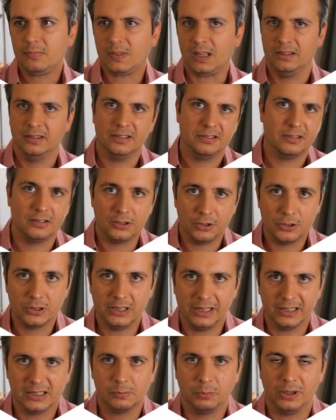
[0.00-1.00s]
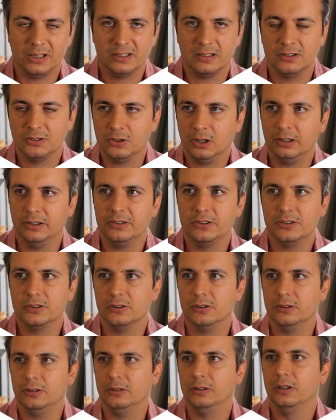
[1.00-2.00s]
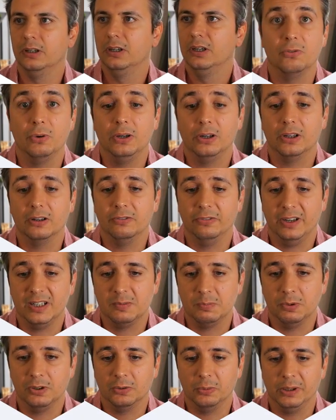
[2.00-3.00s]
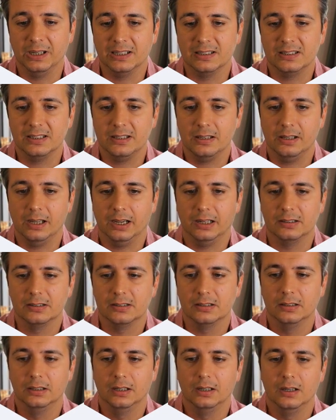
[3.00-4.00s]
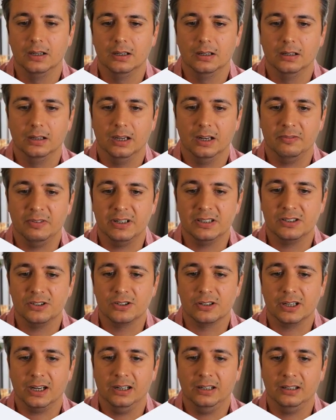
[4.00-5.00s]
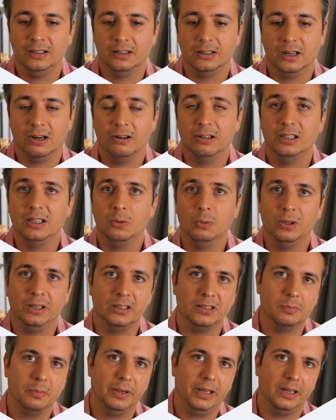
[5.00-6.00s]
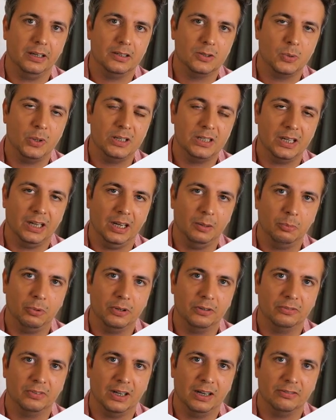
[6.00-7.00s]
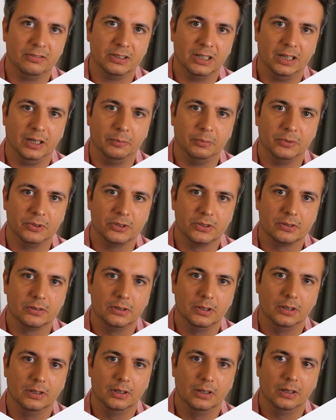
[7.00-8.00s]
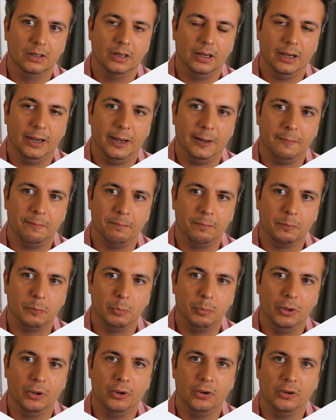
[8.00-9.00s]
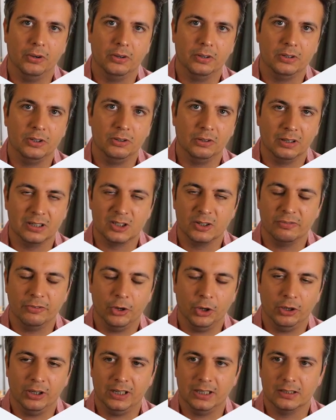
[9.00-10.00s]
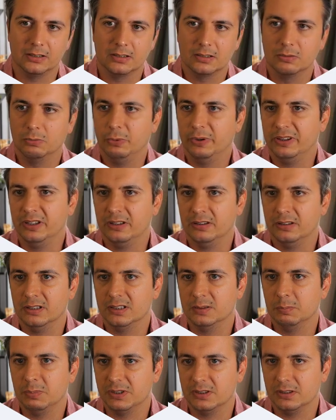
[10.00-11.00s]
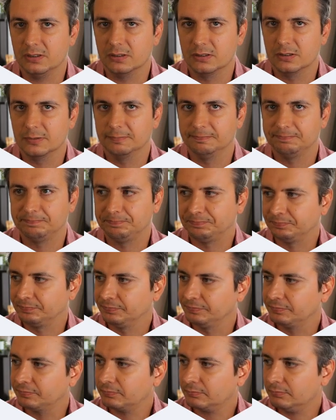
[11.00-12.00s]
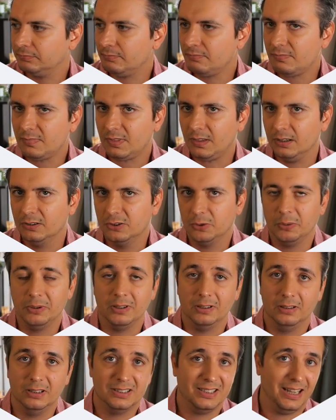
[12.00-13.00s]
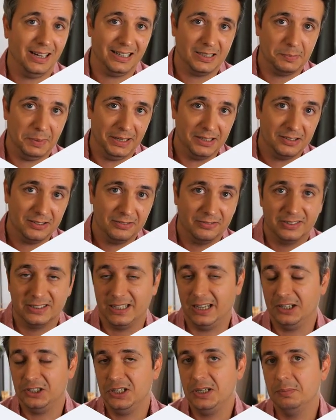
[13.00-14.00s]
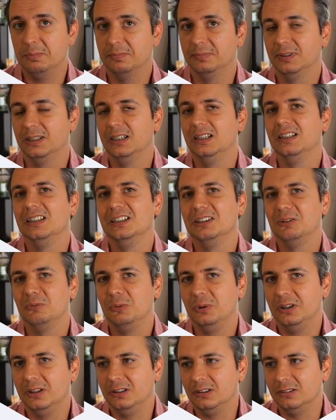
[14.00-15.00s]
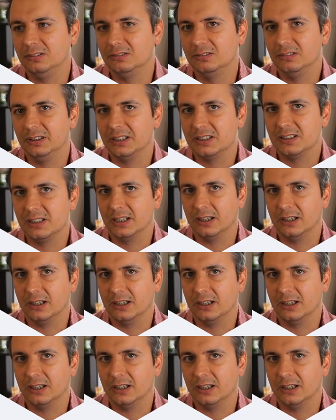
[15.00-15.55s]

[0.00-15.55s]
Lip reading: This is usually expressed in dollars. So if we look at Facebook, we can see that investors are currently willing to pay 28.5 times per unit of earnings within this business. Is that expensive? Is that cheap? Well, let's take a